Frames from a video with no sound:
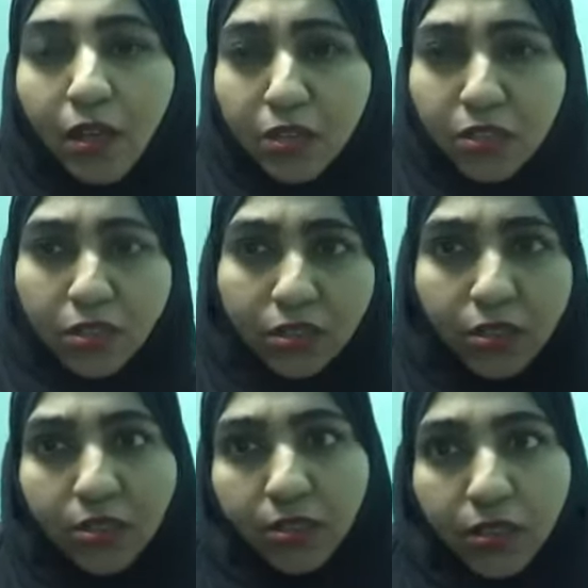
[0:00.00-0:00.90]
I
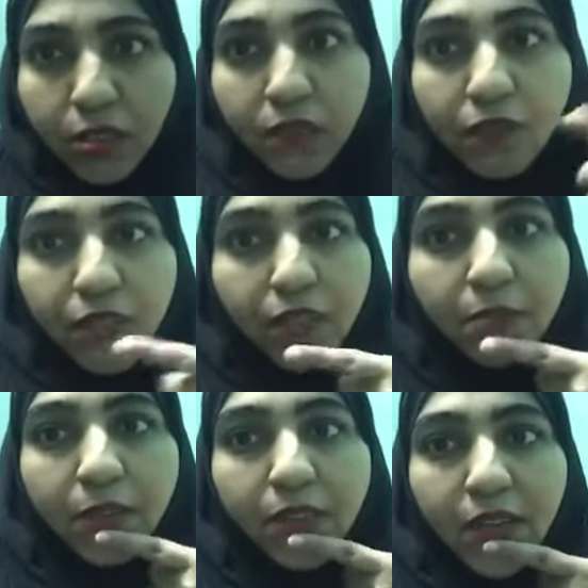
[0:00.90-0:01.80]
eat, drink,
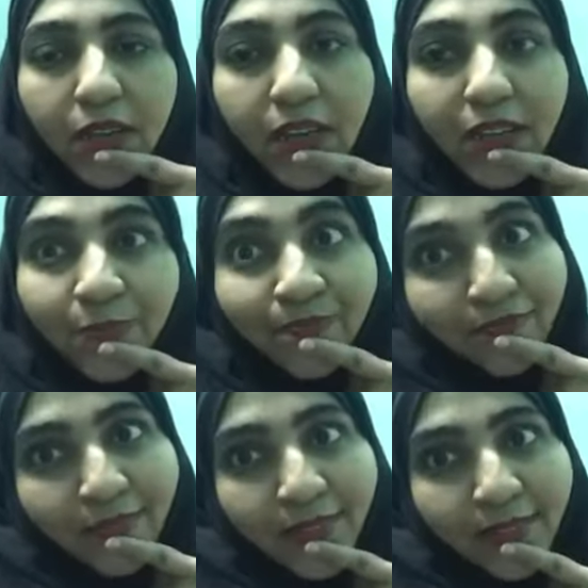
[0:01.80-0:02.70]
everything, but the color
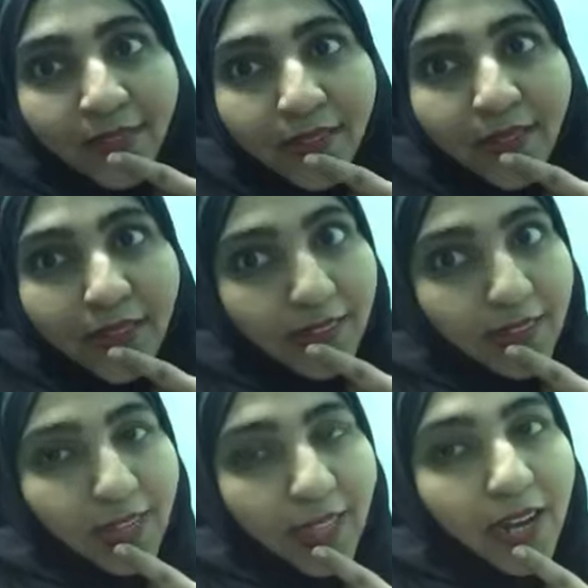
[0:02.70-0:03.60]

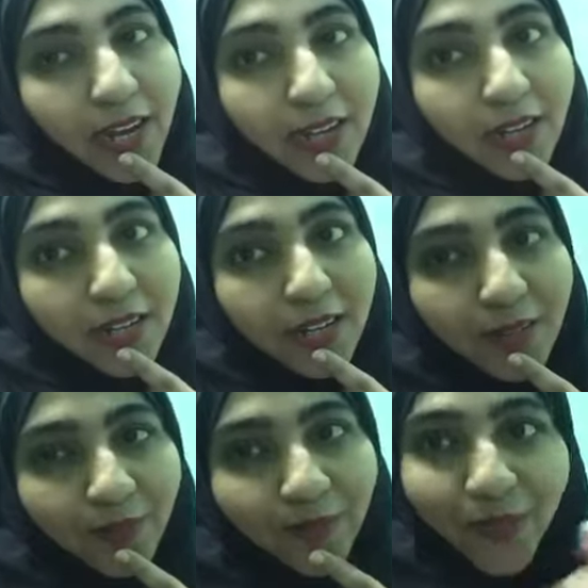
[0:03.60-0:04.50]
still
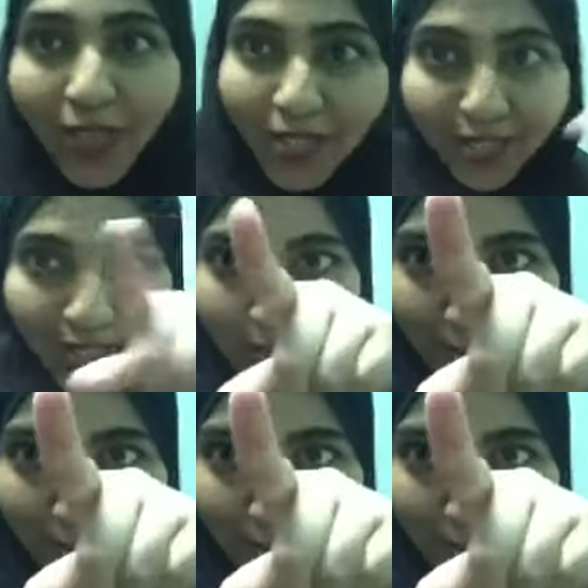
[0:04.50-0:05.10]
there. See